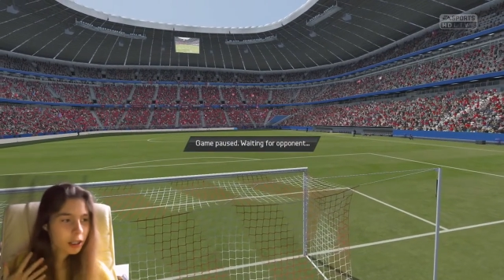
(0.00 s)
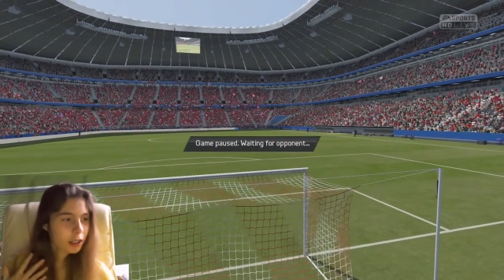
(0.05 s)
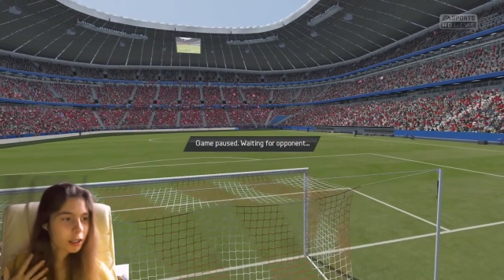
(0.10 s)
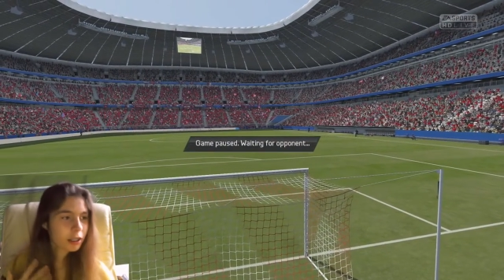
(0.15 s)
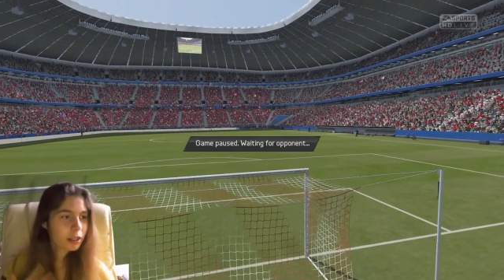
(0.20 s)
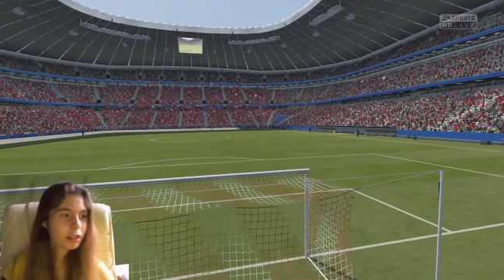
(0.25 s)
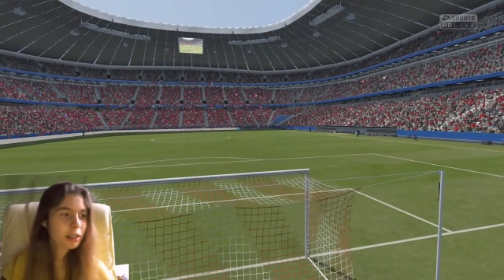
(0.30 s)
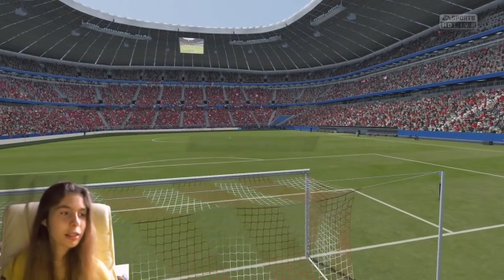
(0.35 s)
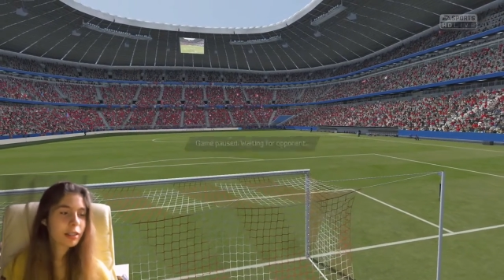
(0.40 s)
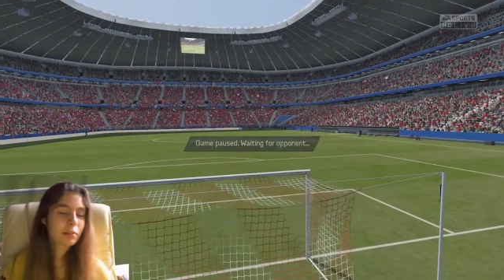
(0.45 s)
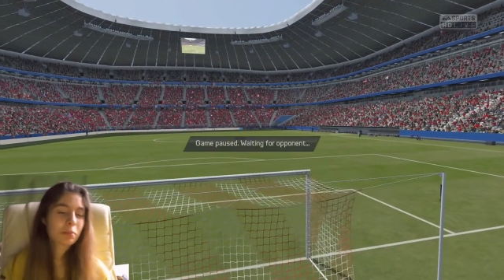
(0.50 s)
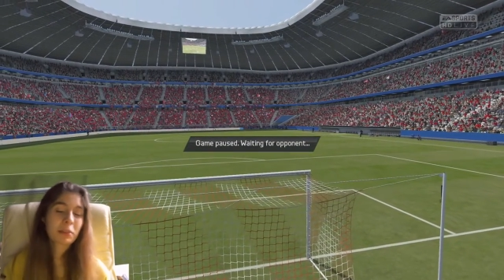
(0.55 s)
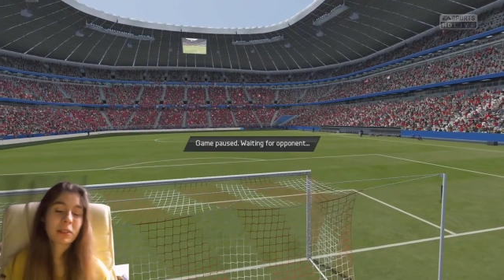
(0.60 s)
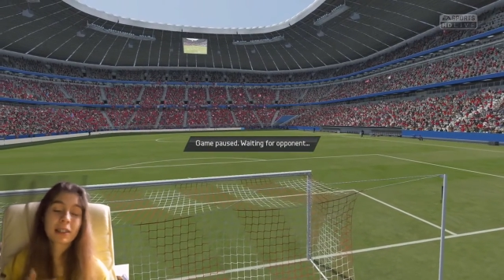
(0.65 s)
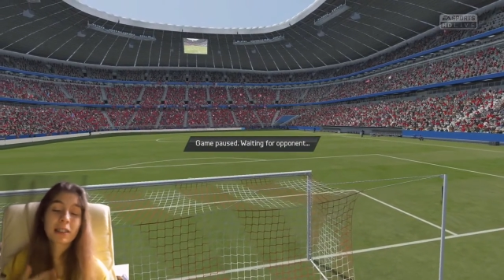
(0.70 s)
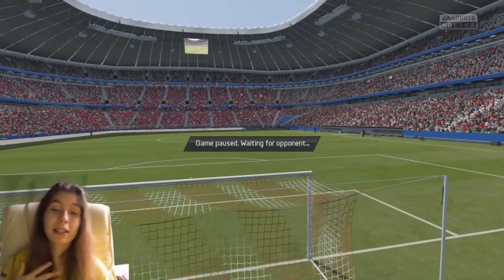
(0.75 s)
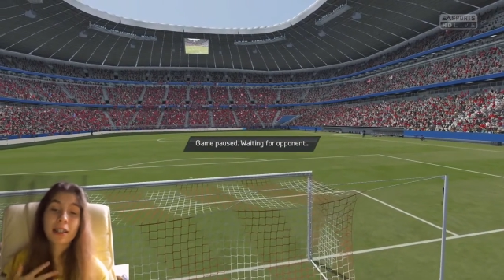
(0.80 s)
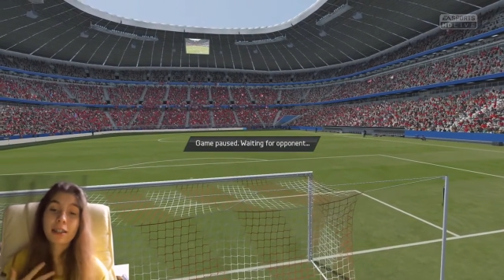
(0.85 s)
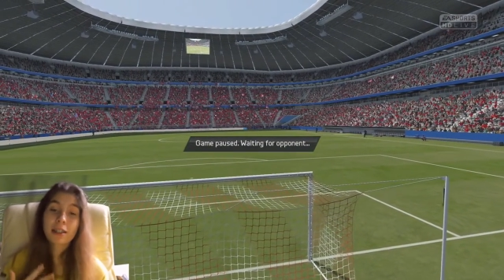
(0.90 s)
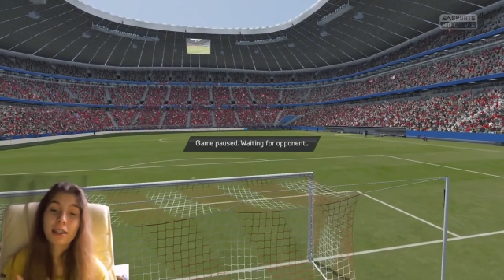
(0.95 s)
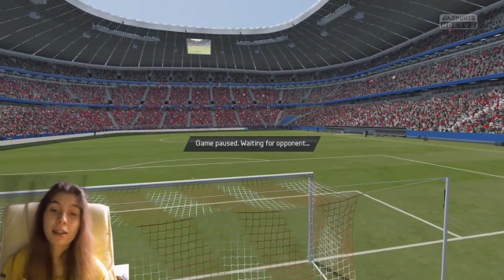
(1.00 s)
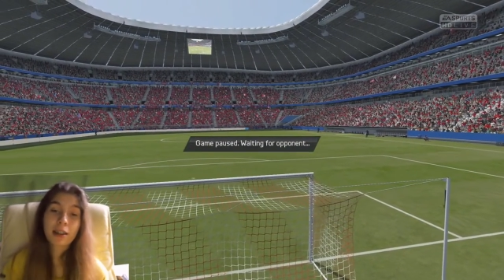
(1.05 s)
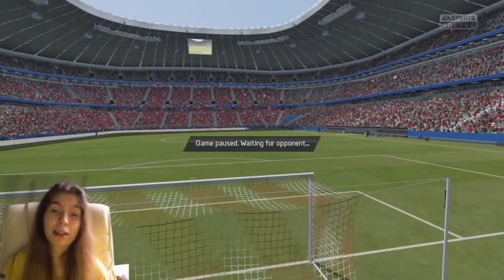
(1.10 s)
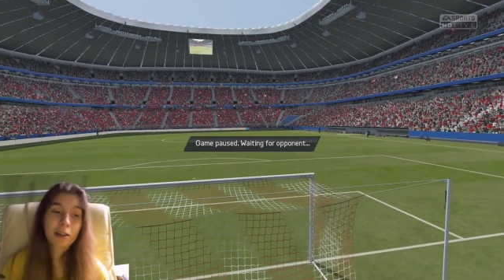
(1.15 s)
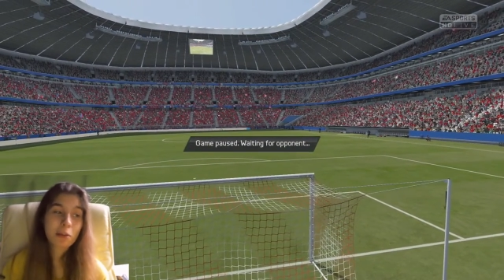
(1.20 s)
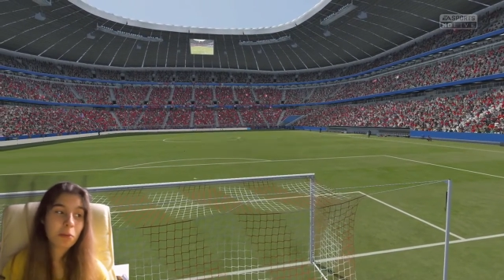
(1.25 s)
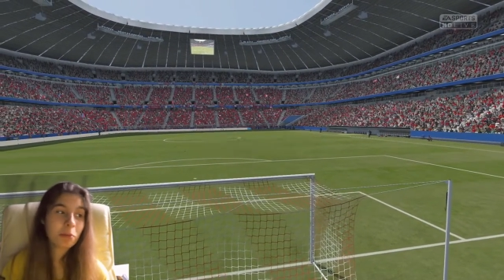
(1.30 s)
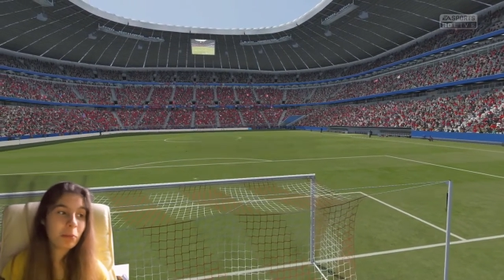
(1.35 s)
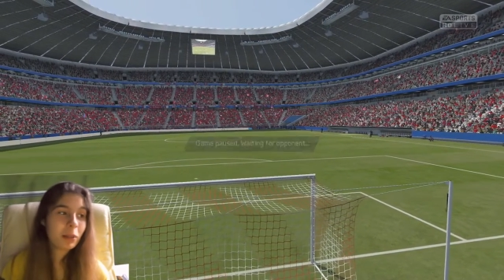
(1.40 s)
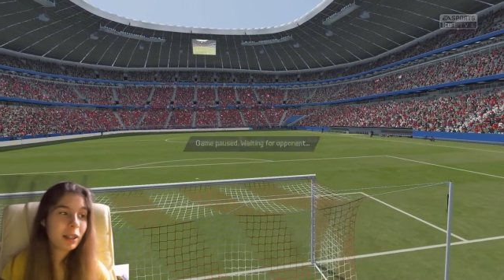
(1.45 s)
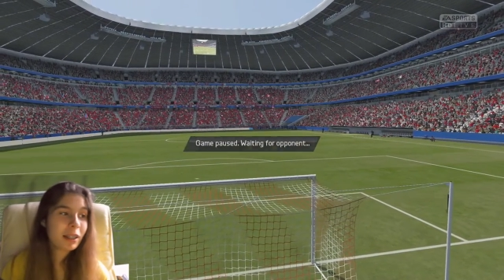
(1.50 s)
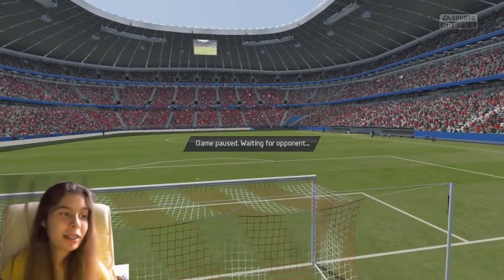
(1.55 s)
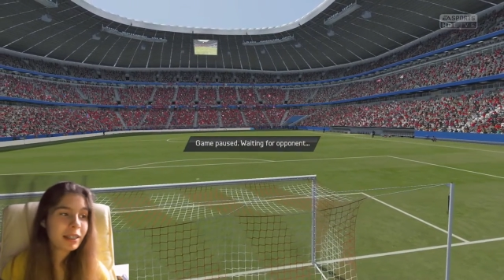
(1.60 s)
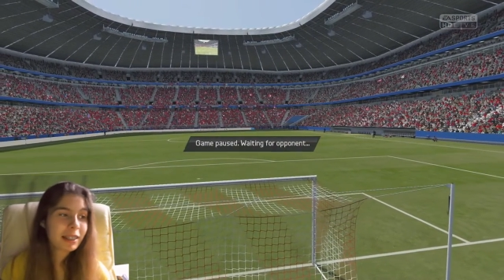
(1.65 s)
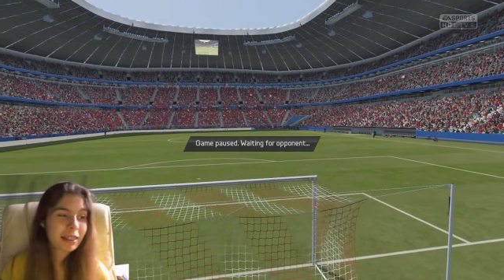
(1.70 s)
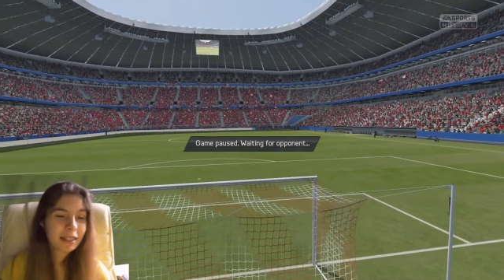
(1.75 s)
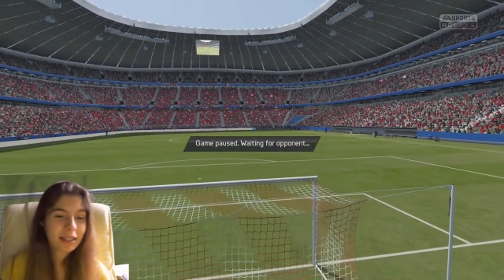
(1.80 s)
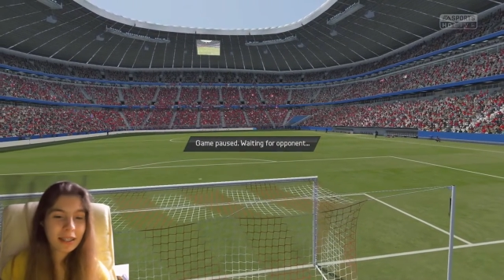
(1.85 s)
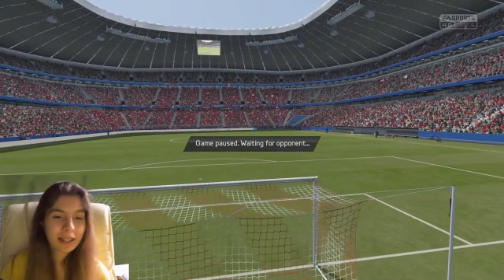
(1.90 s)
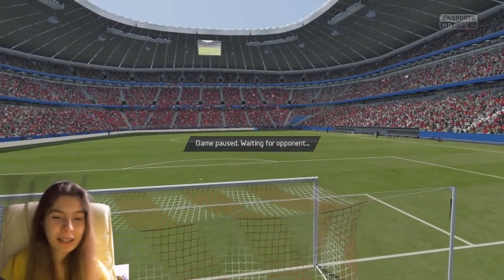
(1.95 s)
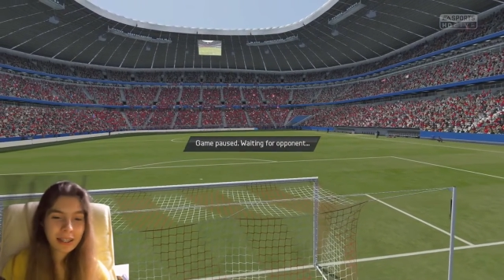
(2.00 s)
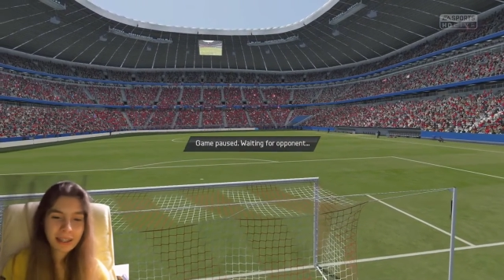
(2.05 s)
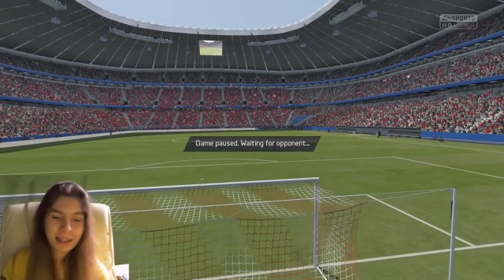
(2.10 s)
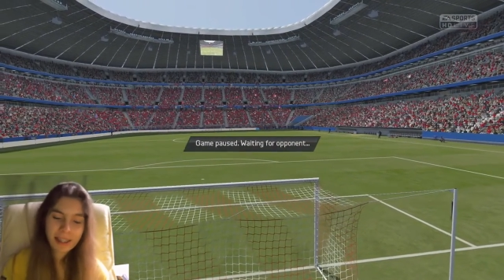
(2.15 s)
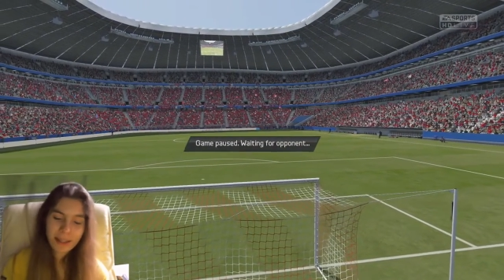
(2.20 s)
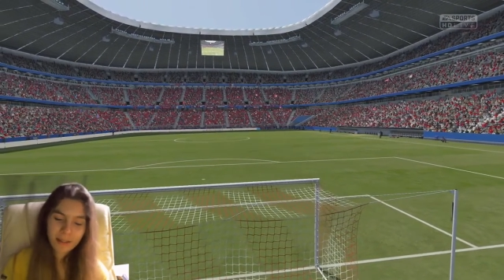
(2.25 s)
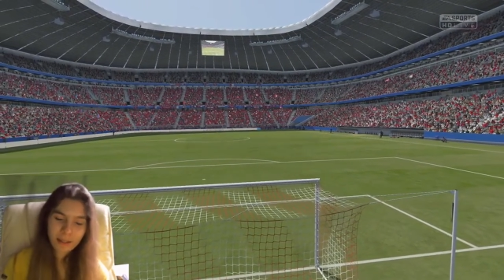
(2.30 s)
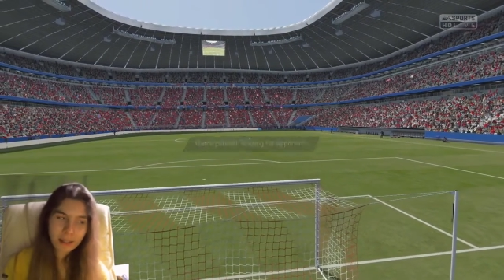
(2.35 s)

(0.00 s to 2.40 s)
stay calm so I don't have